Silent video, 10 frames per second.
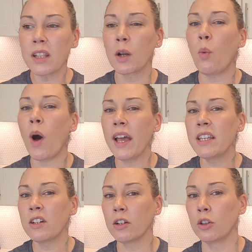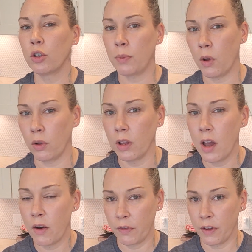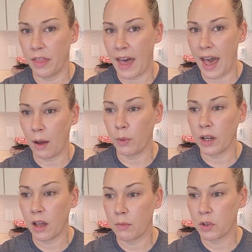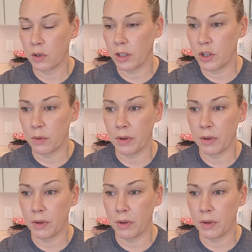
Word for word: Like, why is there a loophole for that when it comes to religion,